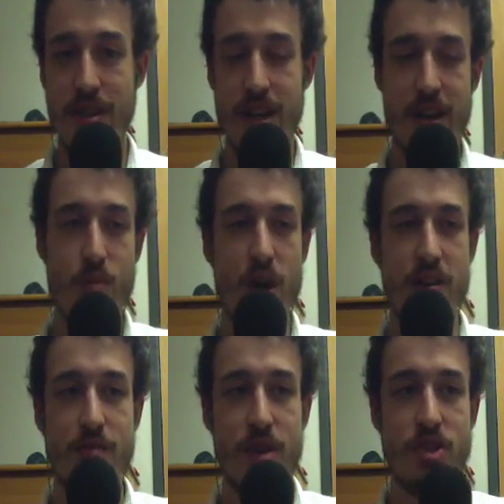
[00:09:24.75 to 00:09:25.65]
Uh, one
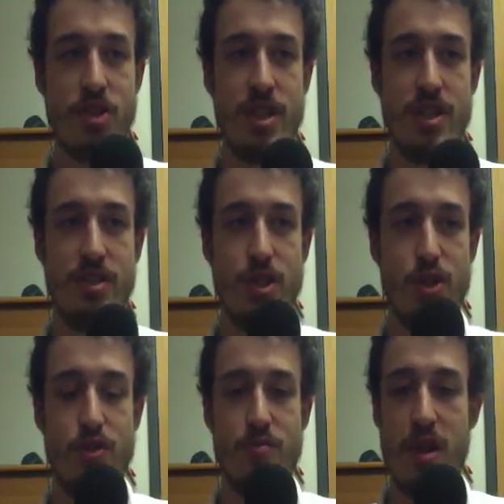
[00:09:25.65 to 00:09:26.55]
of which is
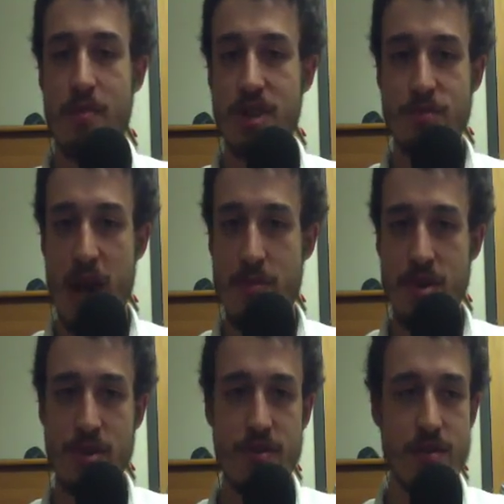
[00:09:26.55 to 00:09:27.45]
to publish
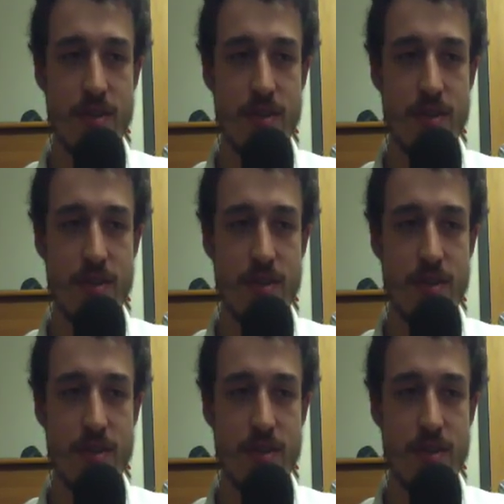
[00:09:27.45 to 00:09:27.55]
papers.